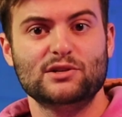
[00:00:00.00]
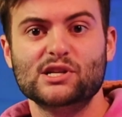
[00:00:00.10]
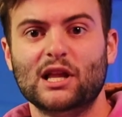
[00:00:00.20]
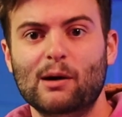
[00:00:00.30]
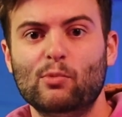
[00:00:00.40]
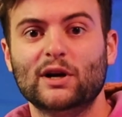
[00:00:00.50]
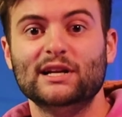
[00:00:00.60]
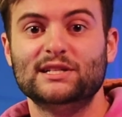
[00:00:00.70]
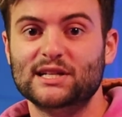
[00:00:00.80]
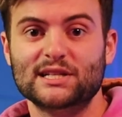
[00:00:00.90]
there's a lot more
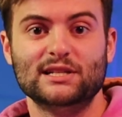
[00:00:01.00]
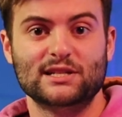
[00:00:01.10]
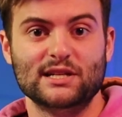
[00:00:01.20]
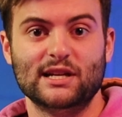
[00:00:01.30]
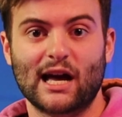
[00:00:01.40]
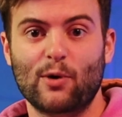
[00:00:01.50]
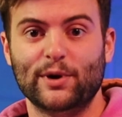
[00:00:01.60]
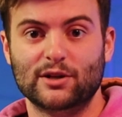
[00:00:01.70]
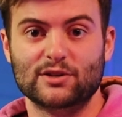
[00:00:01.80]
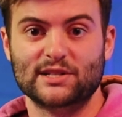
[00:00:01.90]
consistency to how
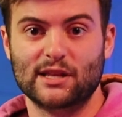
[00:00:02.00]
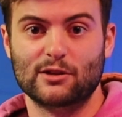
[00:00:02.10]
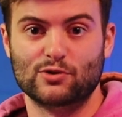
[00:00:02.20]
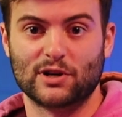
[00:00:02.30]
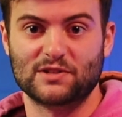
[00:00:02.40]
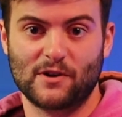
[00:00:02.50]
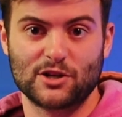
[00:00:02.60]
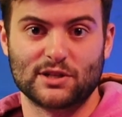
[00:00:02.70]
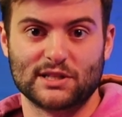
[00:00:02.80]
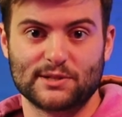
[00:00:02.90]
we understand the drug's
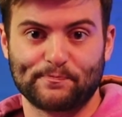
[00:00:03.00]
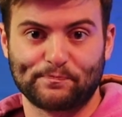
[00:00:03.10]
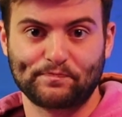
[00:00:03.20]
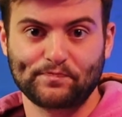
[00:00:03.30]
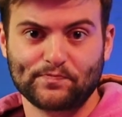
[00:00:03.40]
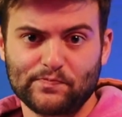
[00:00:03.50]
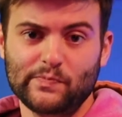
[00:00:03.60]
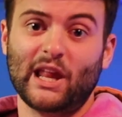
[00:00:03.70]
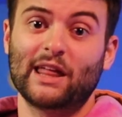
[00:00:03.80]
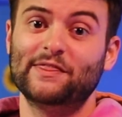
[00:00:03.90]
functions.
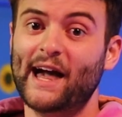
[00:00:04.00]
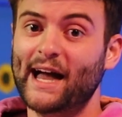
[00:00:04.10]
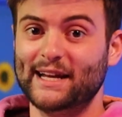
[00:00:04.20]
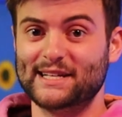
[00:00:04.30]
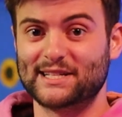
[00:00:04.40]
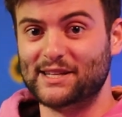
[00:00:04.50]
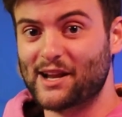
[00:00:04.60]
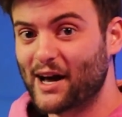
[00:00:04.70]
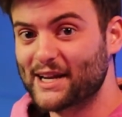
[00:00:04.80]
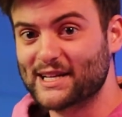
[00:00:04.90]
That is
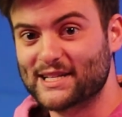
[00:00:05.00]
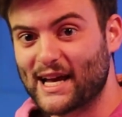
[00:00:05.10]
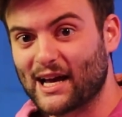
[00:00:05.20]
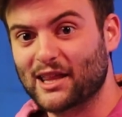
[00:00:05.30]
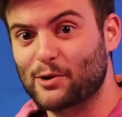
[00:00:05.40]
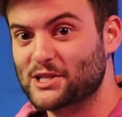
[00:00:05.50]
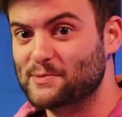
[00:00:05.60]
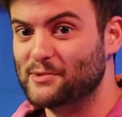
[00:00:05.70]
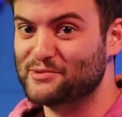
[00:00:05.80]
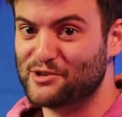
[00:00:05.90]
not exactly what's
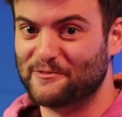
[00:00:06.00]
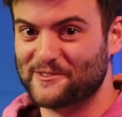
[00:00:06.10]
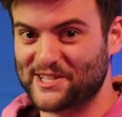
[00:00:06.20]
been observed for